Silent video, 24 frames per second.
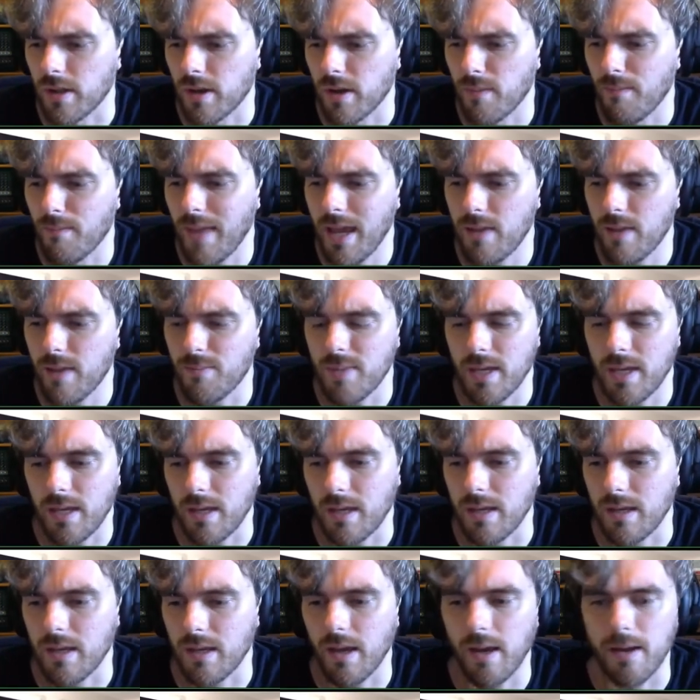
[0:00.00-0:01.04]
There may
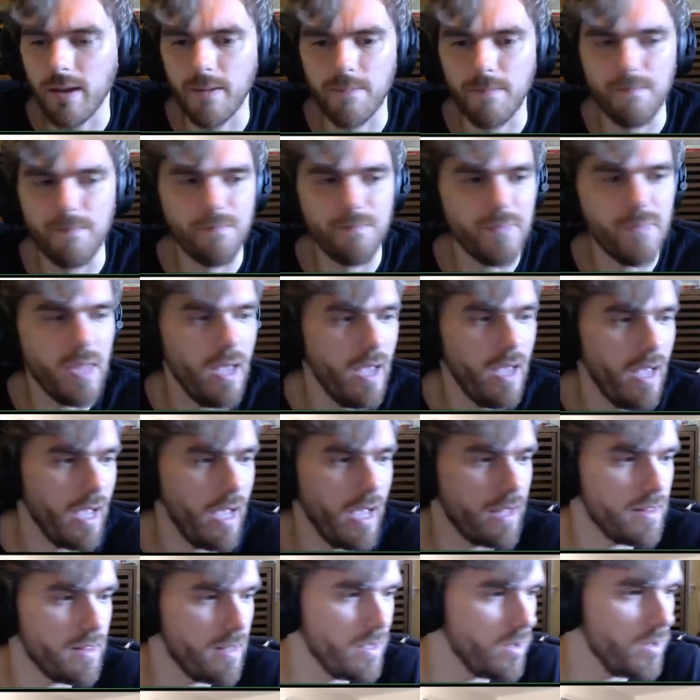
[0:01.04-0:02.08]
be.
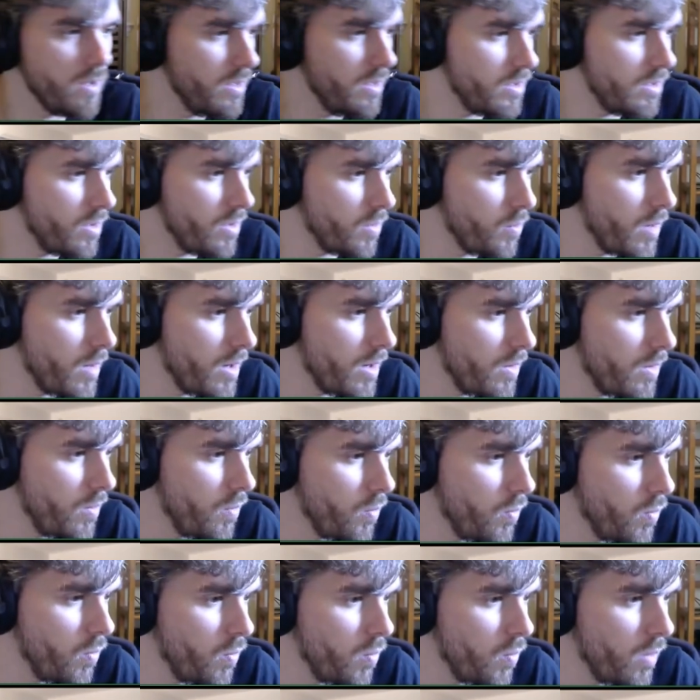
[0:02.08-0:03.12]
I think, you know,
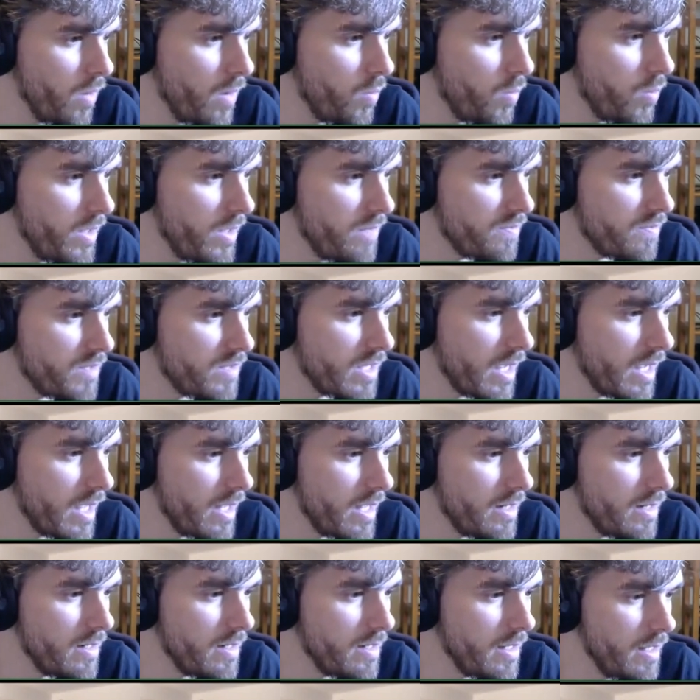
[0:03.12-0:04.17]
what we've
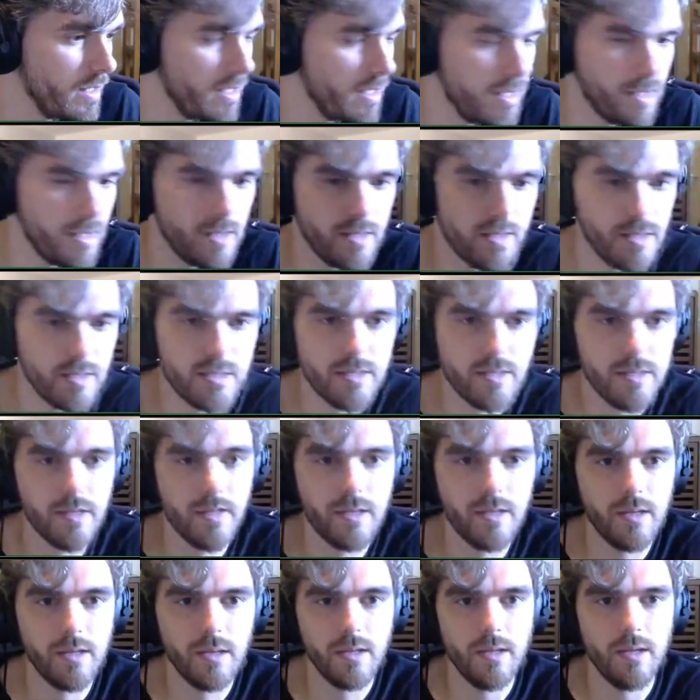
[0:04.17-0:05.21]
done
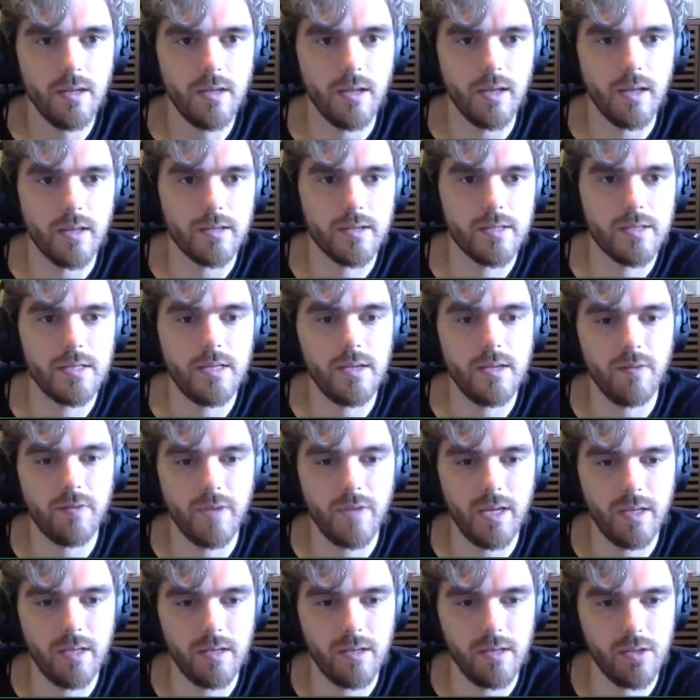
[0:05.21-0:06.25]
is, I'll see if
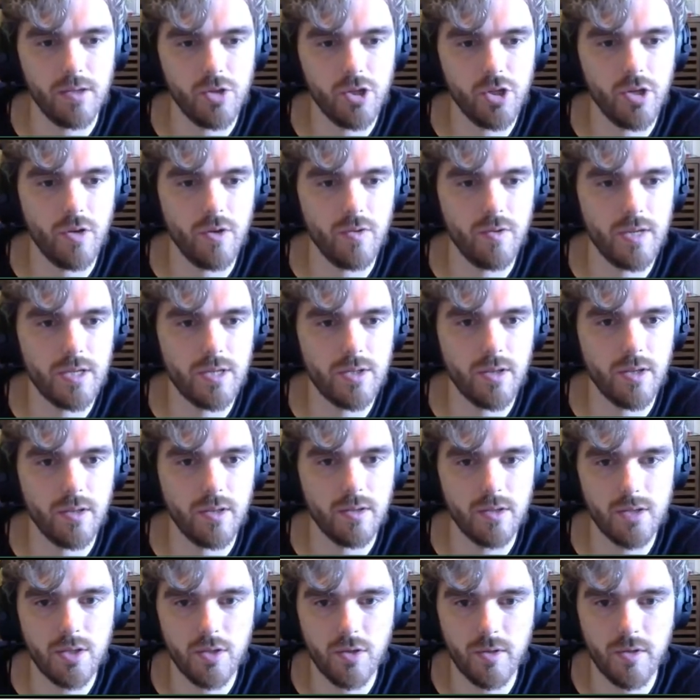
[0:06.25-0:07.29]
I can show this on
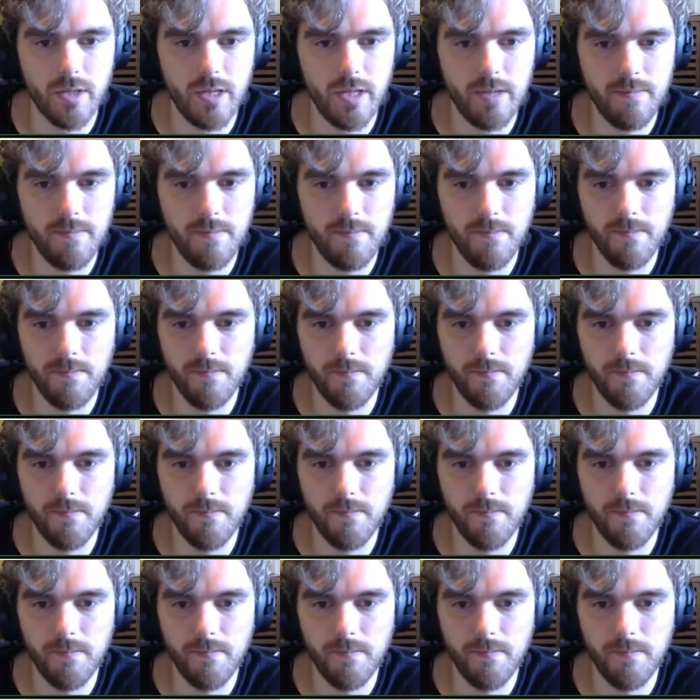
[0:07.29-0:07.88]
the screen.